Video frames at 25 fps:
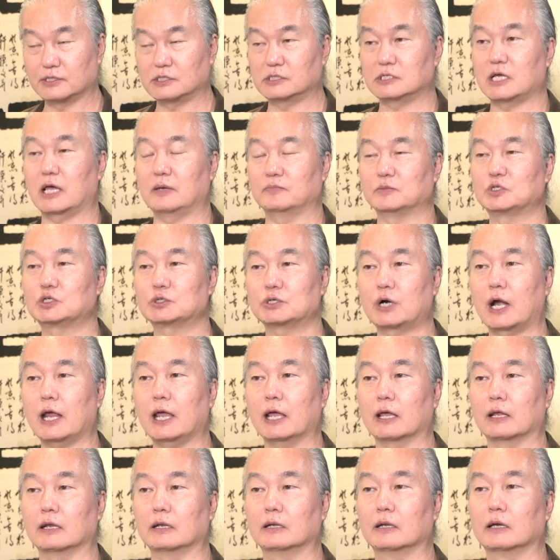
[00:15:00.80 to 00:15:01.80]
same
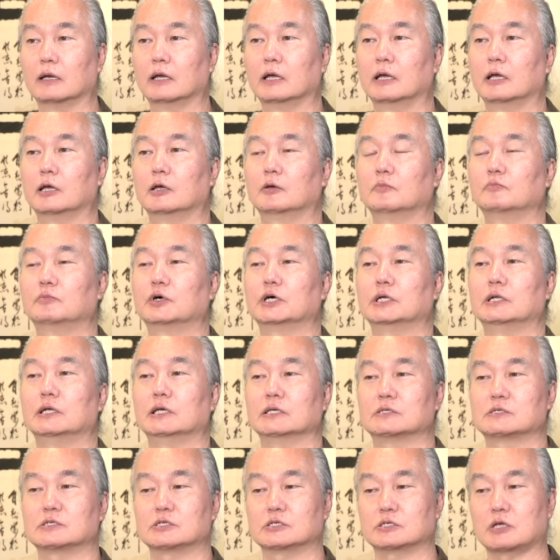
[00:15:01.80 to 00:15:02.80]
train, but
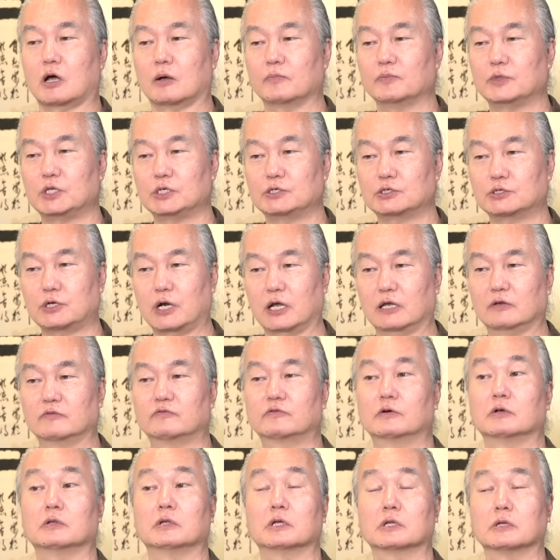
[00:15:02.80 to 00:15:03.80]
it stopped the train
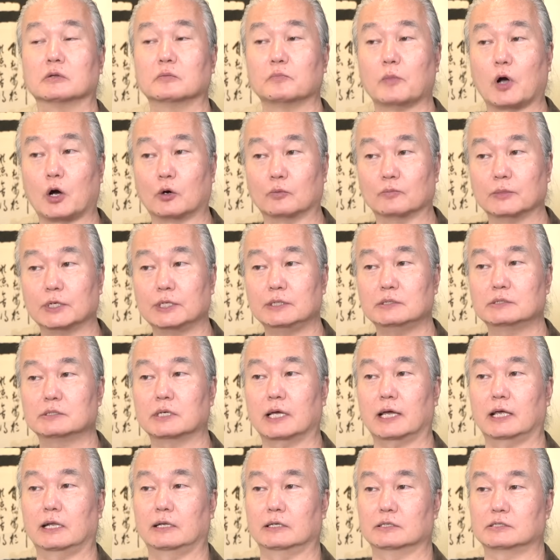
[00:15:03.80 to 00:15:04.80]
for a little moment
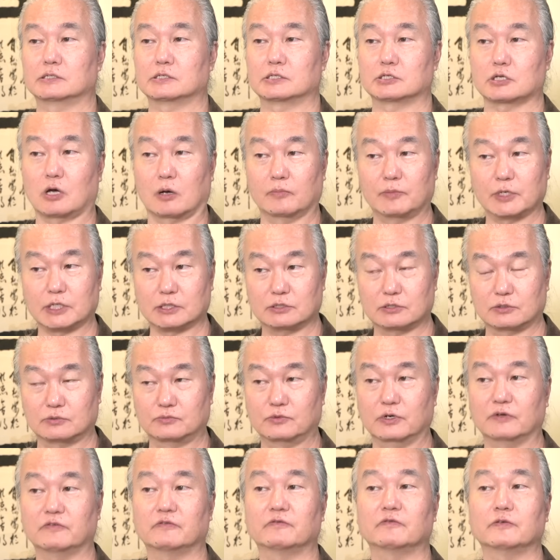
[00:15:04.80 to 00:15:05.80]
and it's stopping to
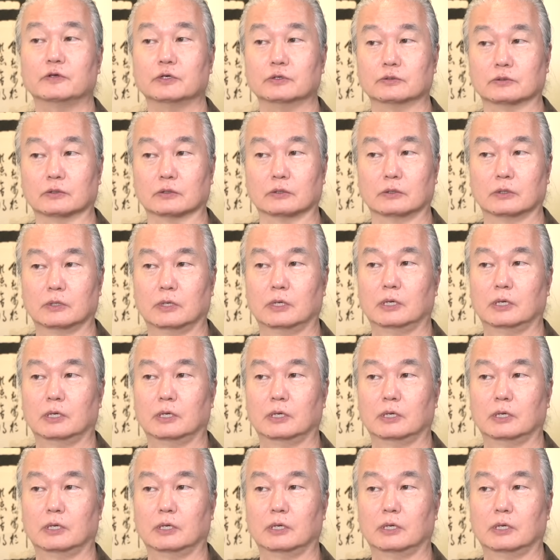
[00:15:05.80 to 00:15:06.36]
refuel.